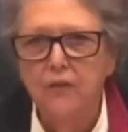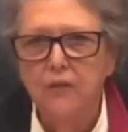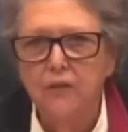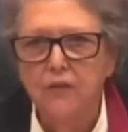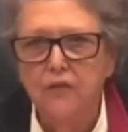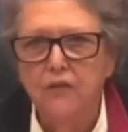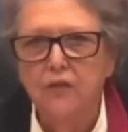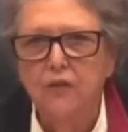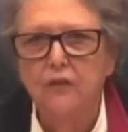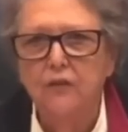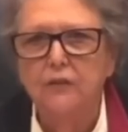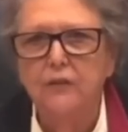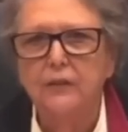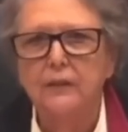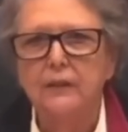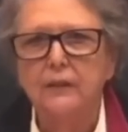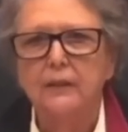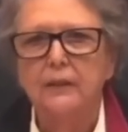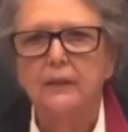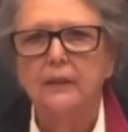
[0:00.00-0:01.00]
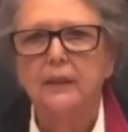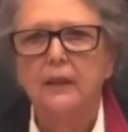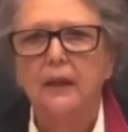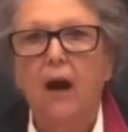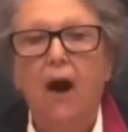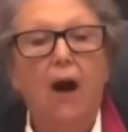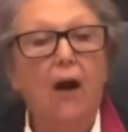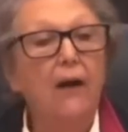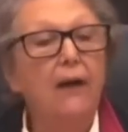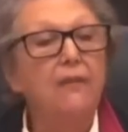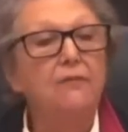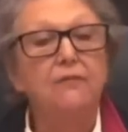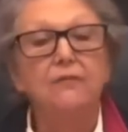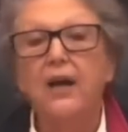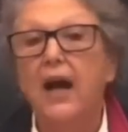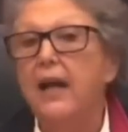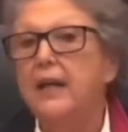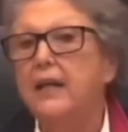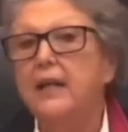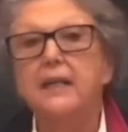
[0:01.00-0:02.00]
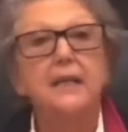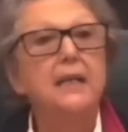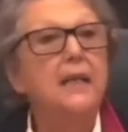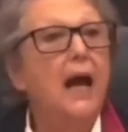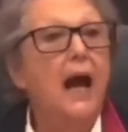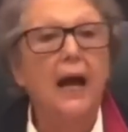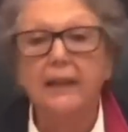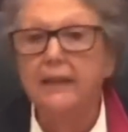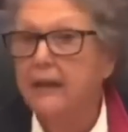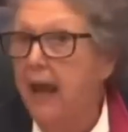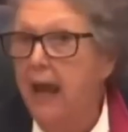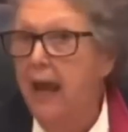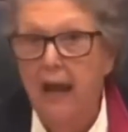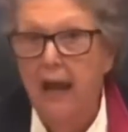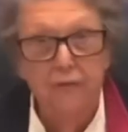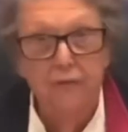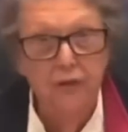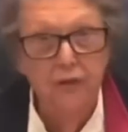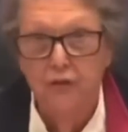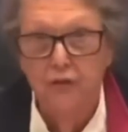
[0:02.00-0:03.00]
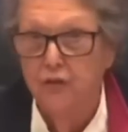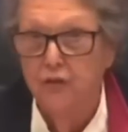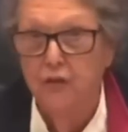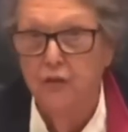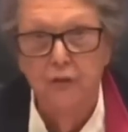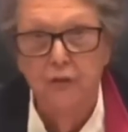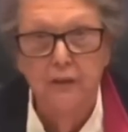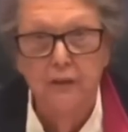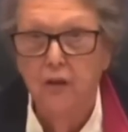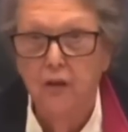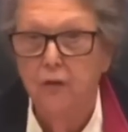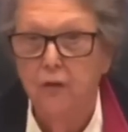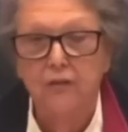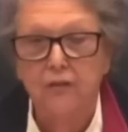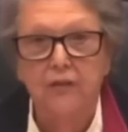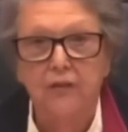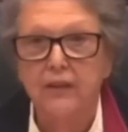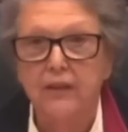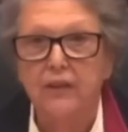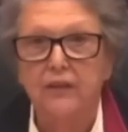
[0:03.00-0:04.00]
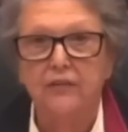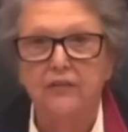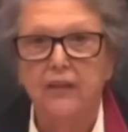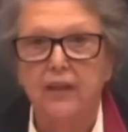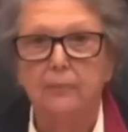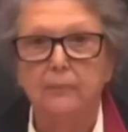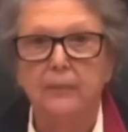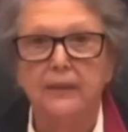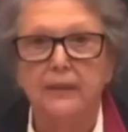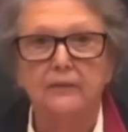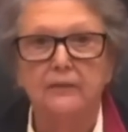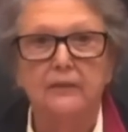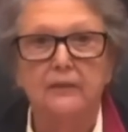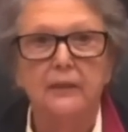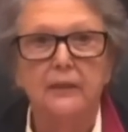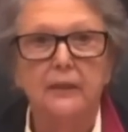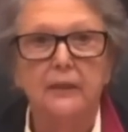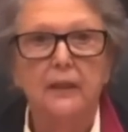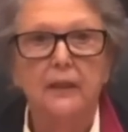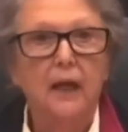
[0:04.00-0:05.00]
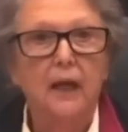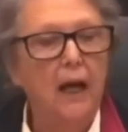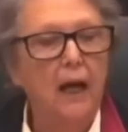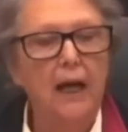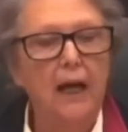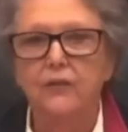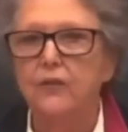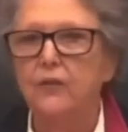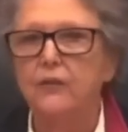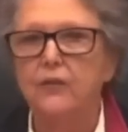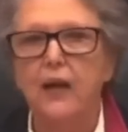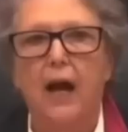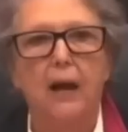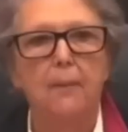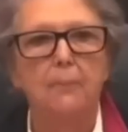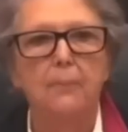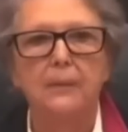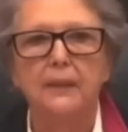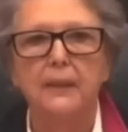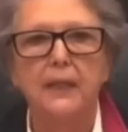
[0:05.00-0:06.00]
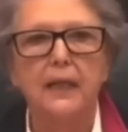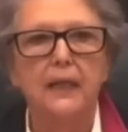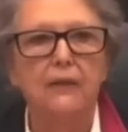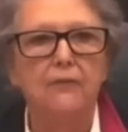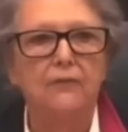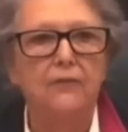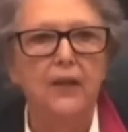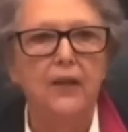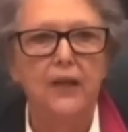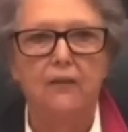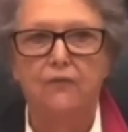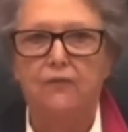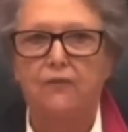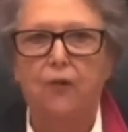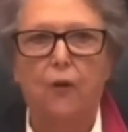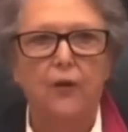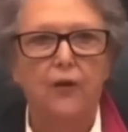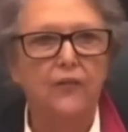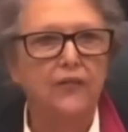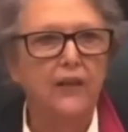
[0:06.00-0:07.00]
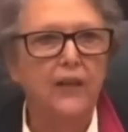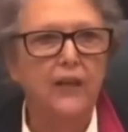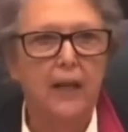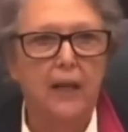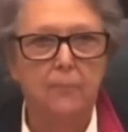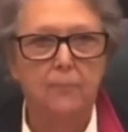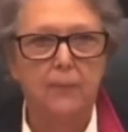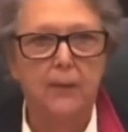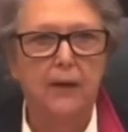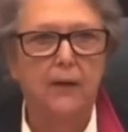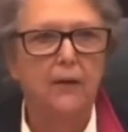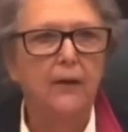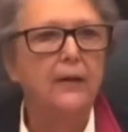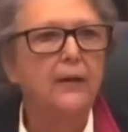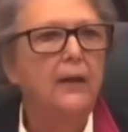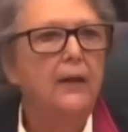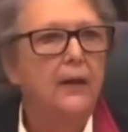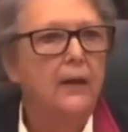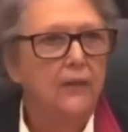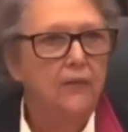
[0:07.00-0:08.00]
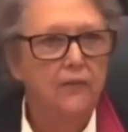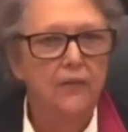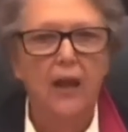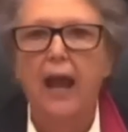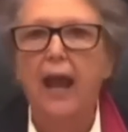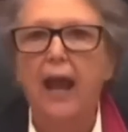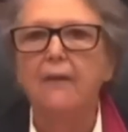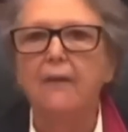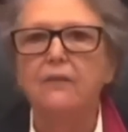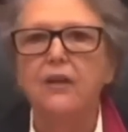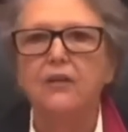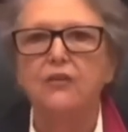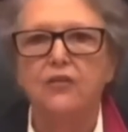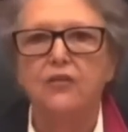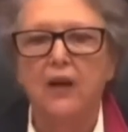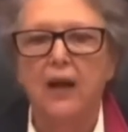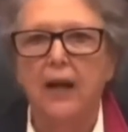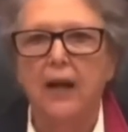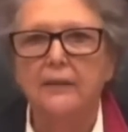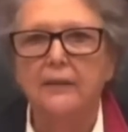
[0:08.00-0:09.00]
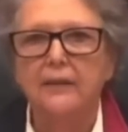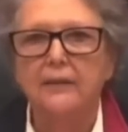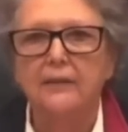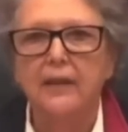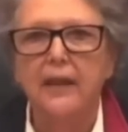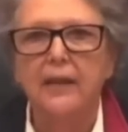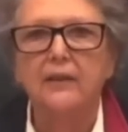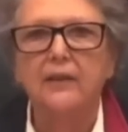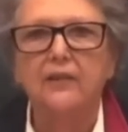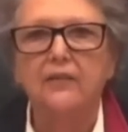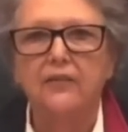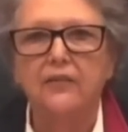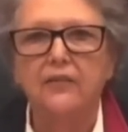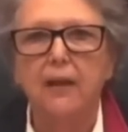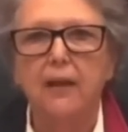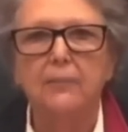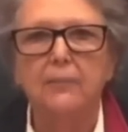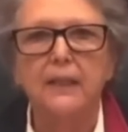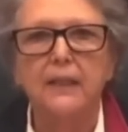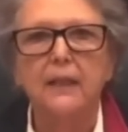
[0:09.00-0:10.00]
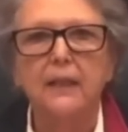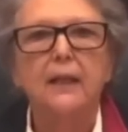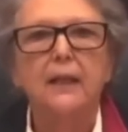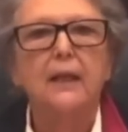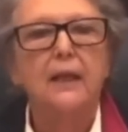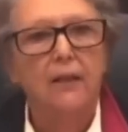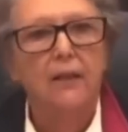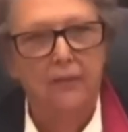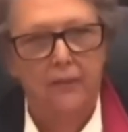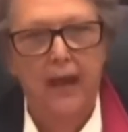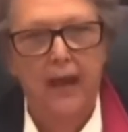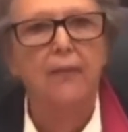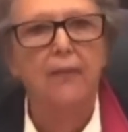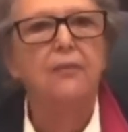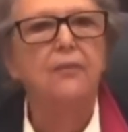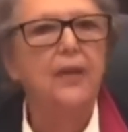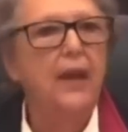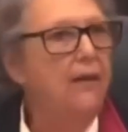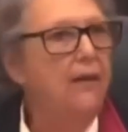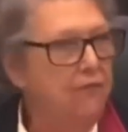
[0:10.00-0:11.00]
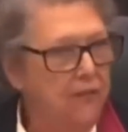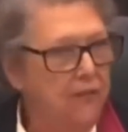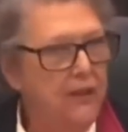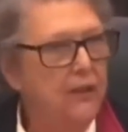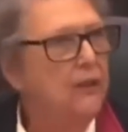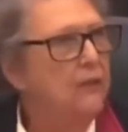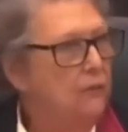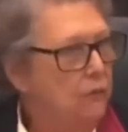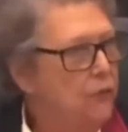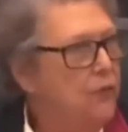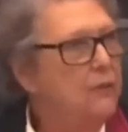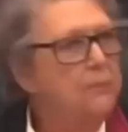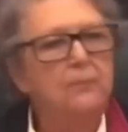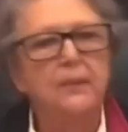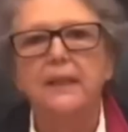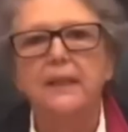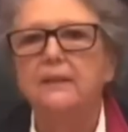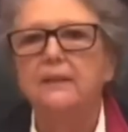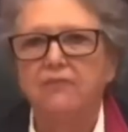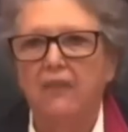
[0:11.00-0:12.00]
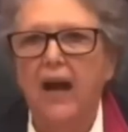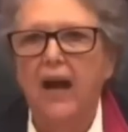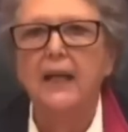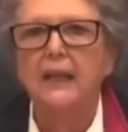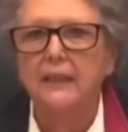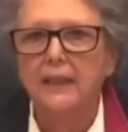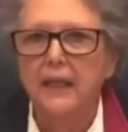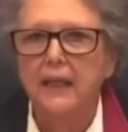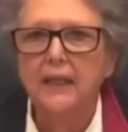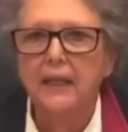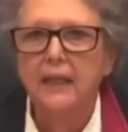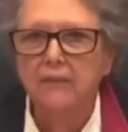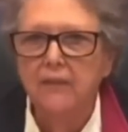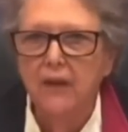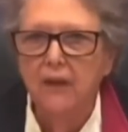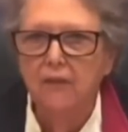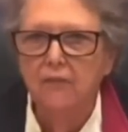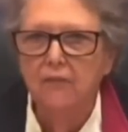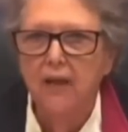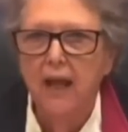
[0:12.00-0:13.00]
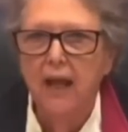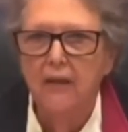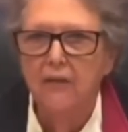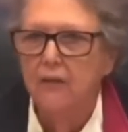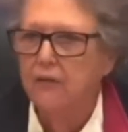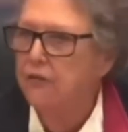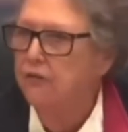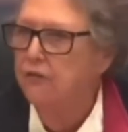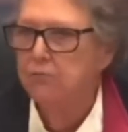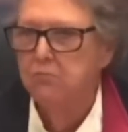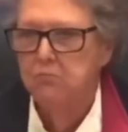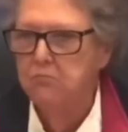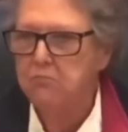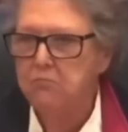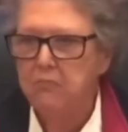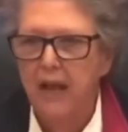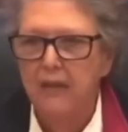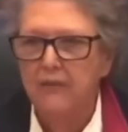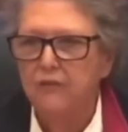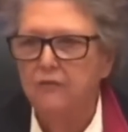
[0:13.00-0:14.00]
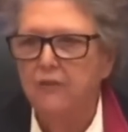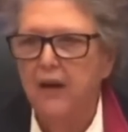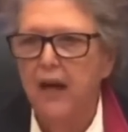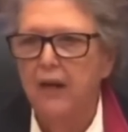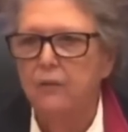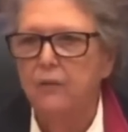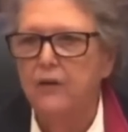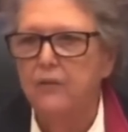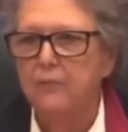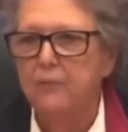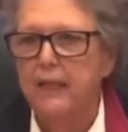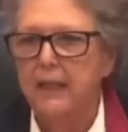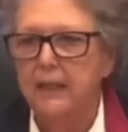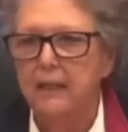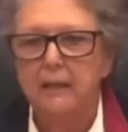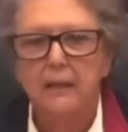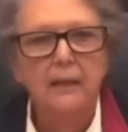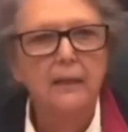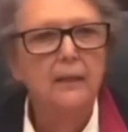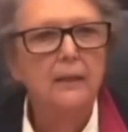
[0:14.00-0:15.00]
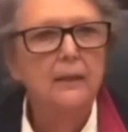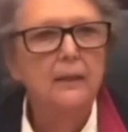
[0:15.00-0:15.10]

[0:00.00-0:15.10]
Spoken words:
with your children, are invited not to have your children go to the assemblies. I do not believe in forcing a parent to have a child attend assembly that they feel would be violating their values. That's fine with me.